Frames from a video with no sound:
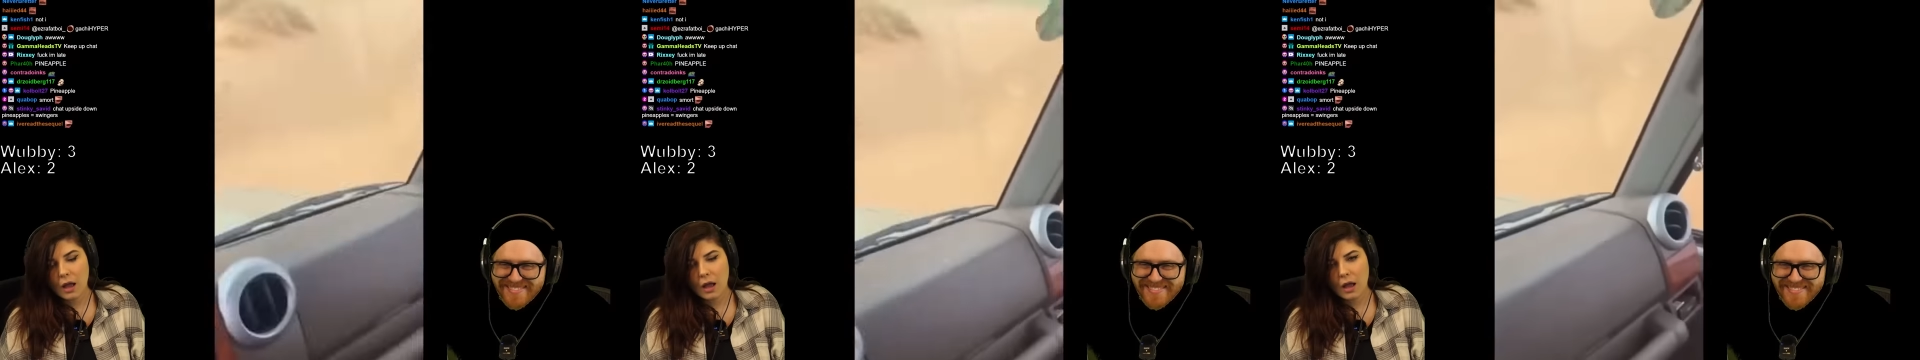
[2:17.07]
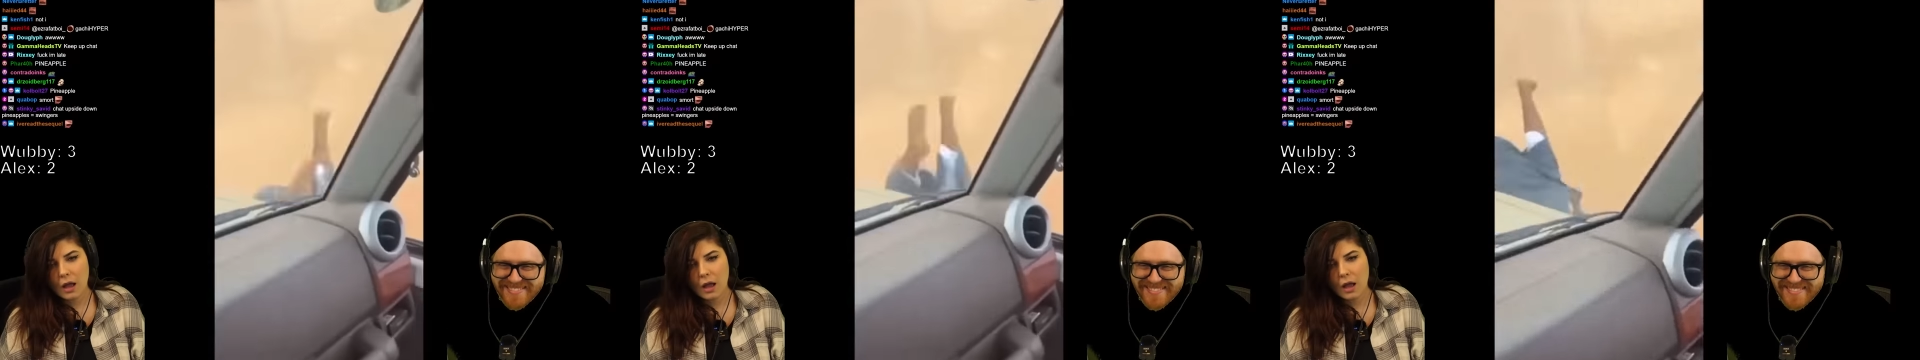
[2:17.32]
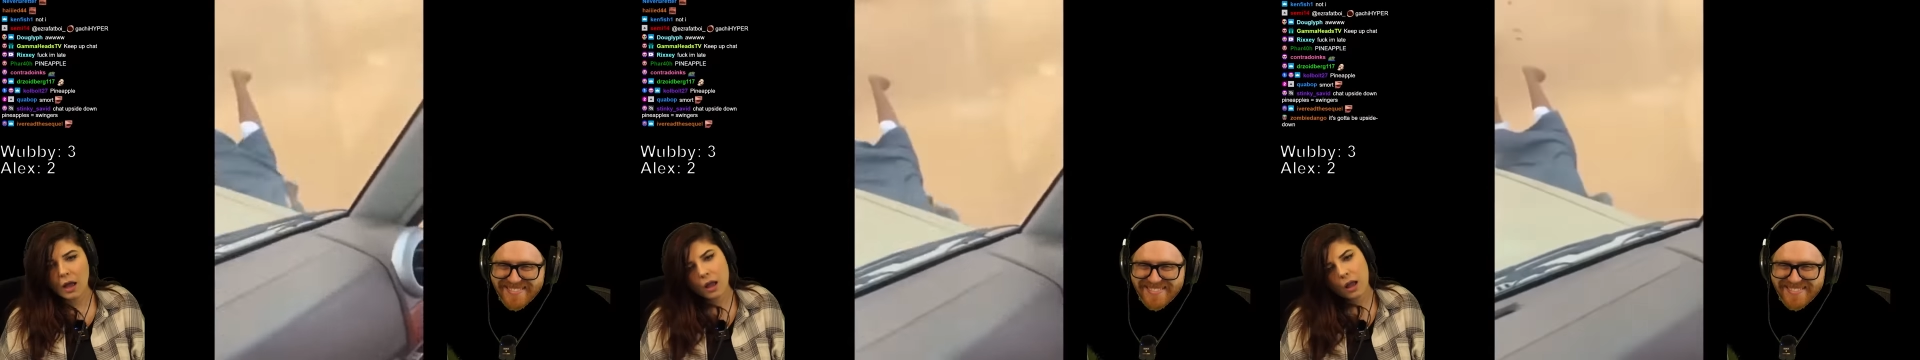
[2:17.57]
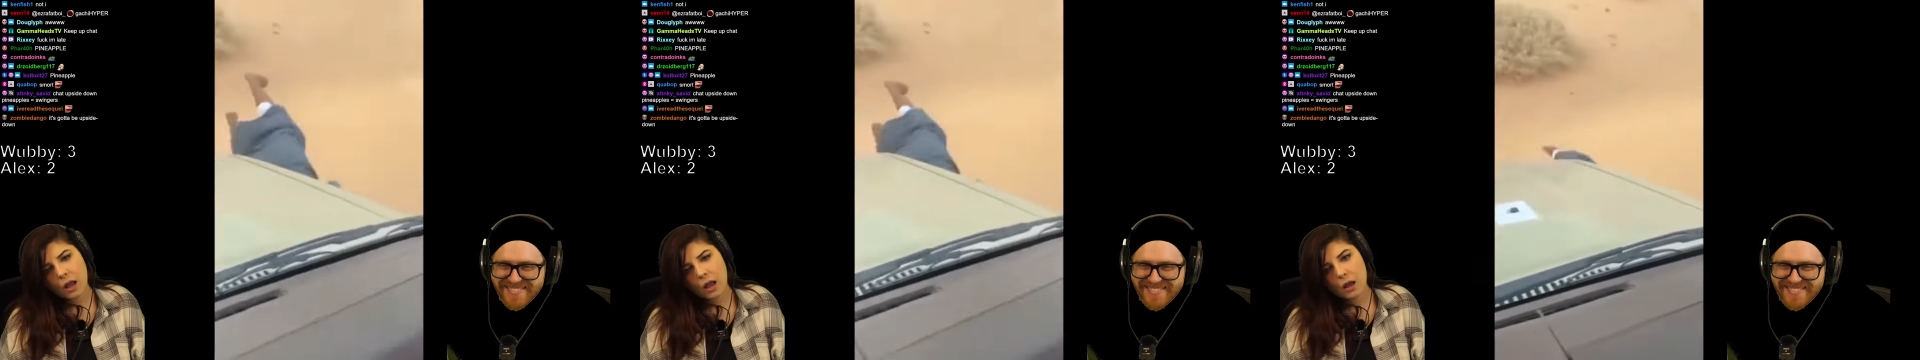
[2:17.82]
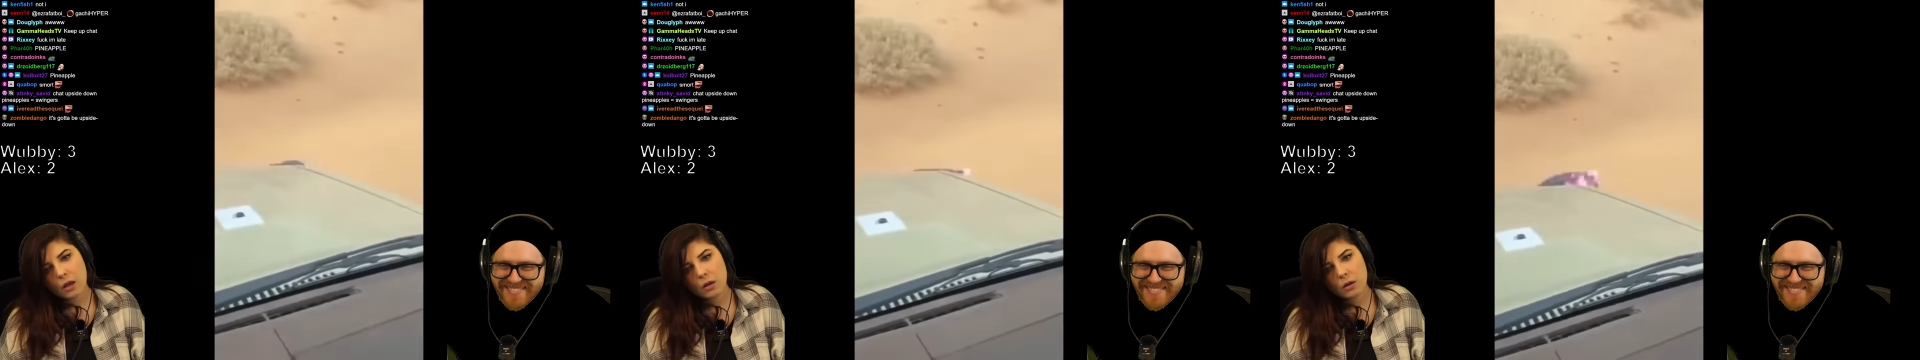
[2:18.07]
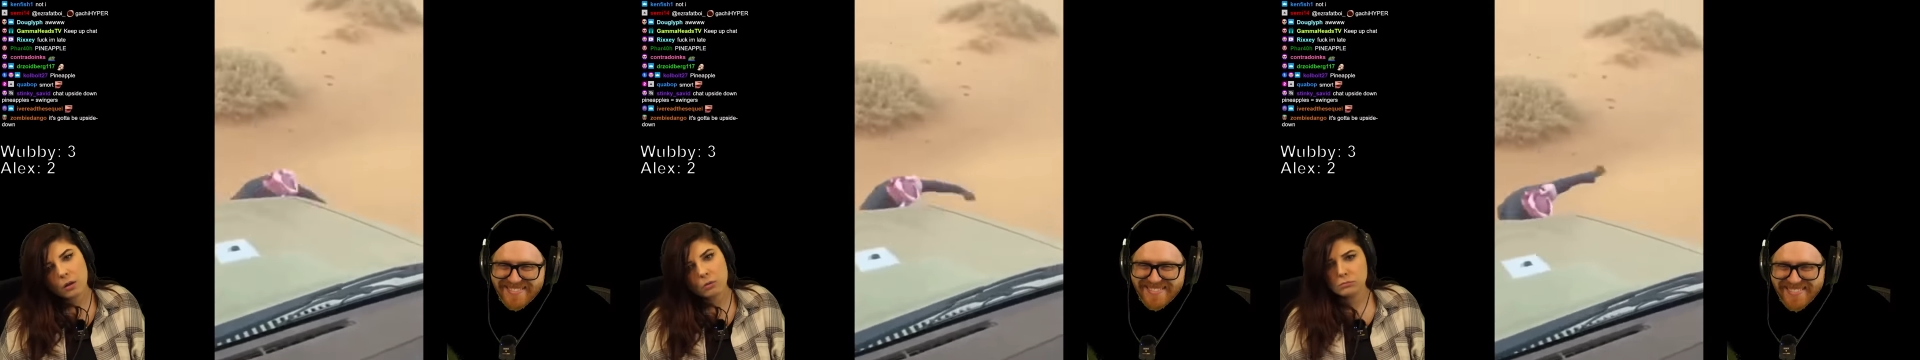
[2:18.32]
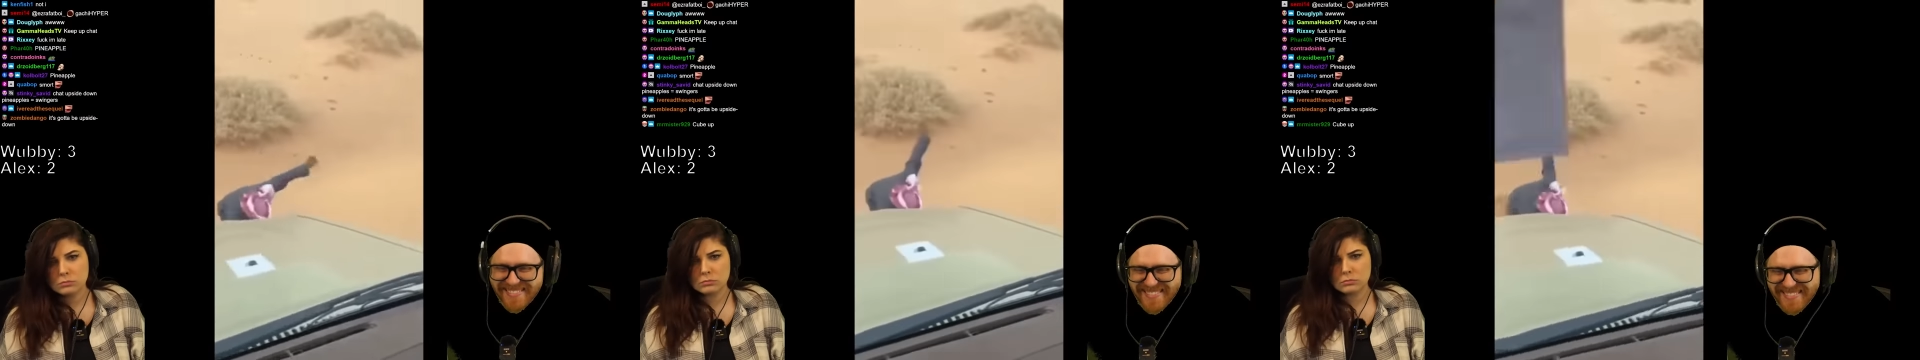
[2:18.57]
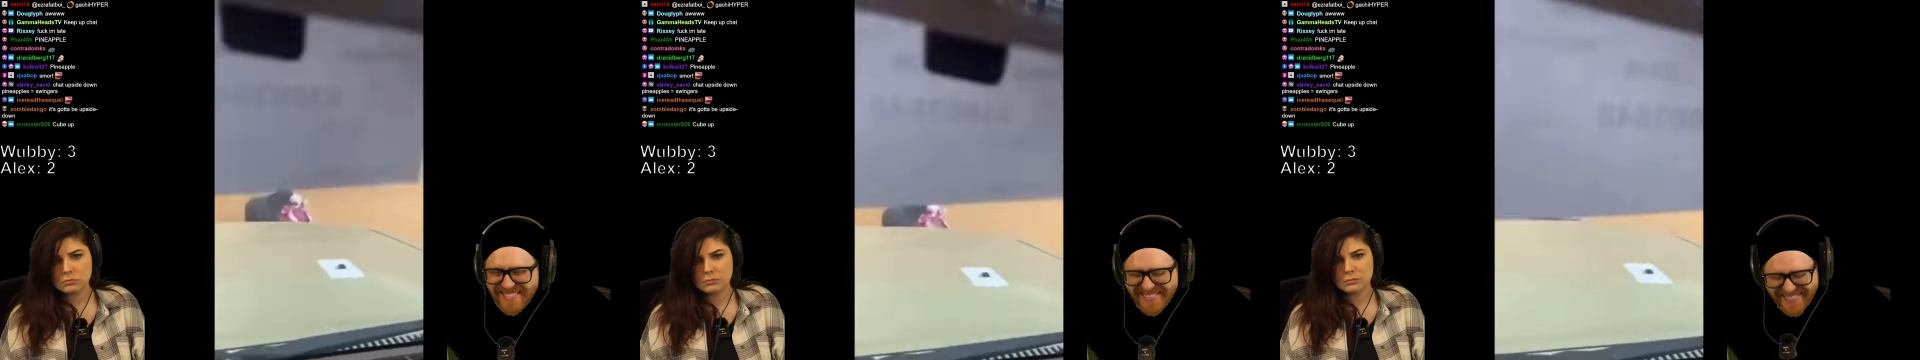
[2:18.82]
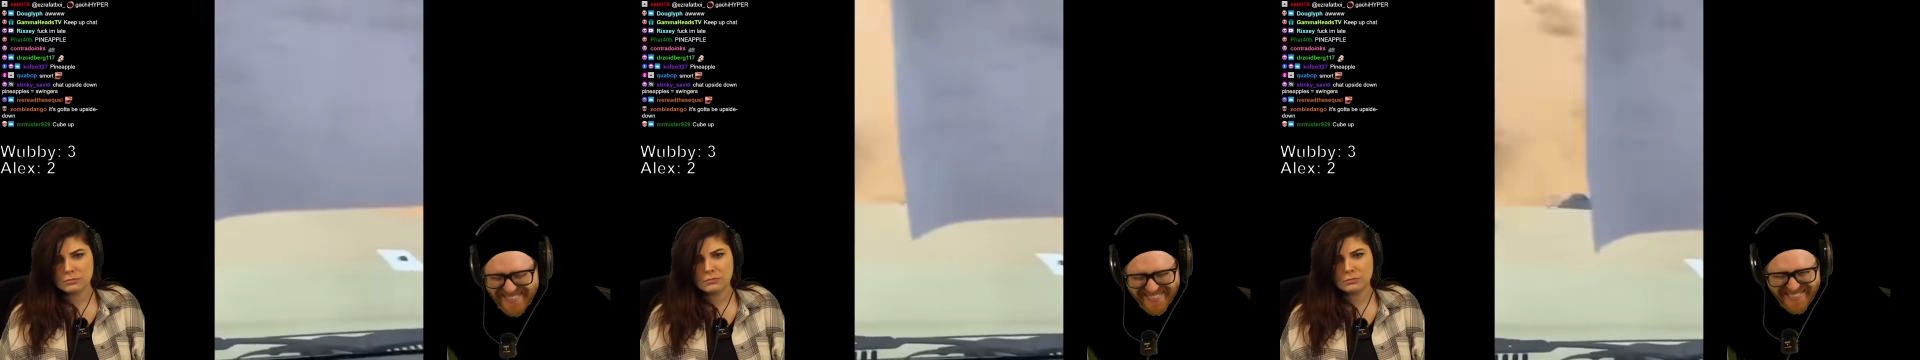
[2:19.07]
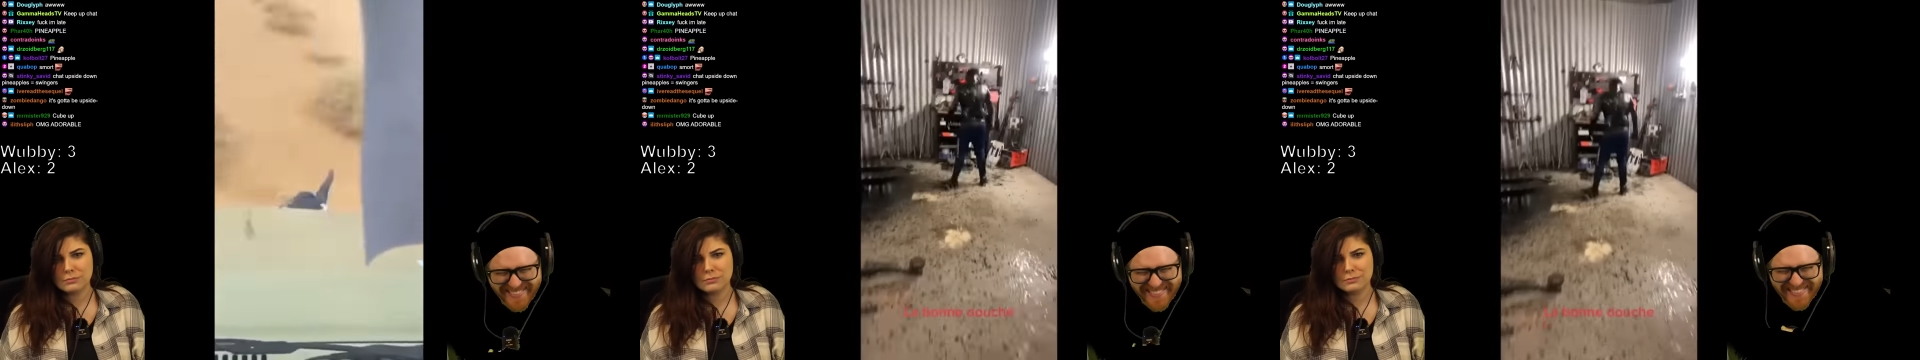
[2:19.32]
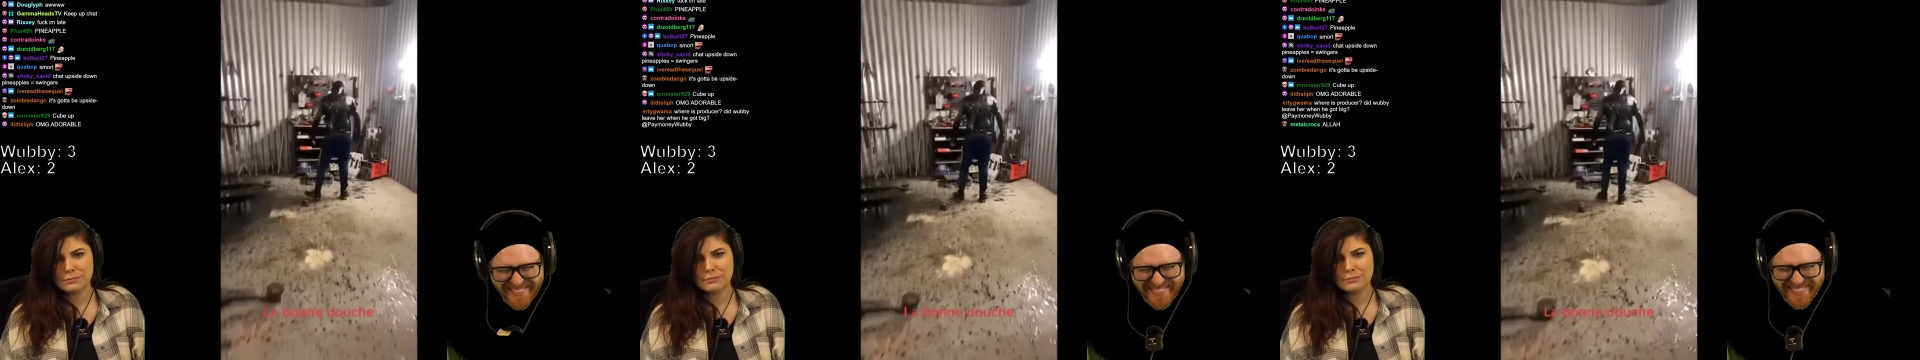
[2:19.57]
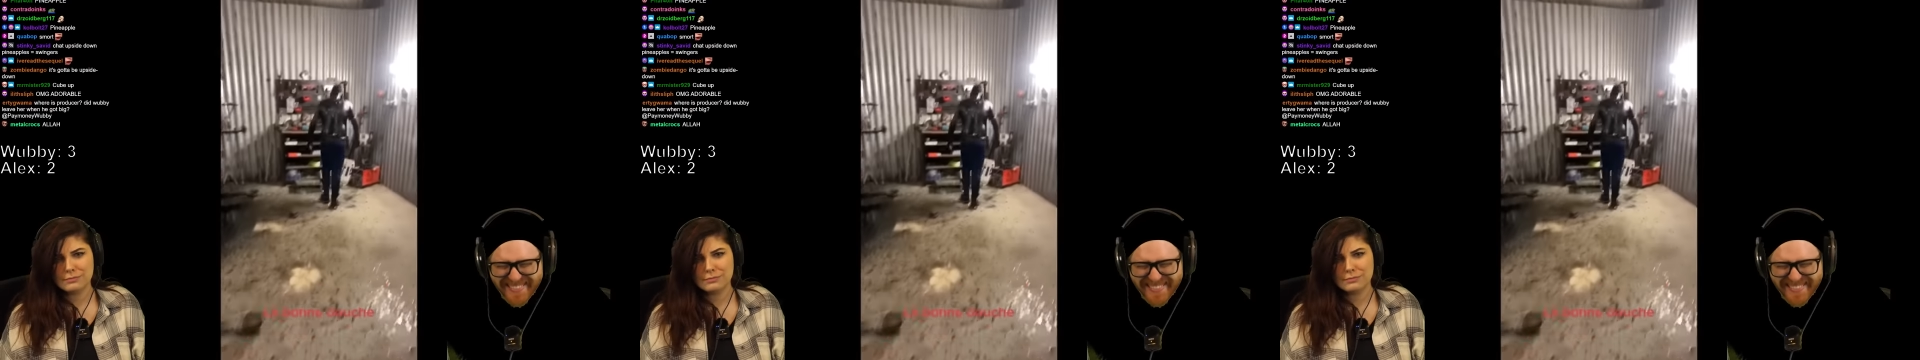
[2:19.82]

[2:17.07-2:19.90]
(no one is talking)